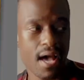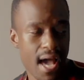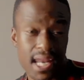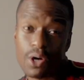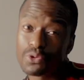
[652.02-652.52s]

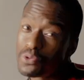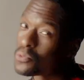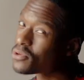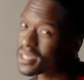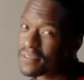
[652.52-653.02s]
And I will do
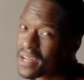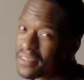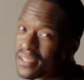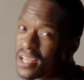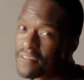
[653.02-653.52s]
more stuff like
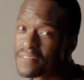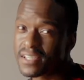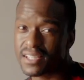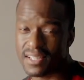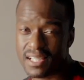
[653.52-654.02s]
this if
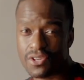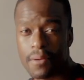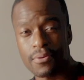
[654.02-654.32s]
this is necessary.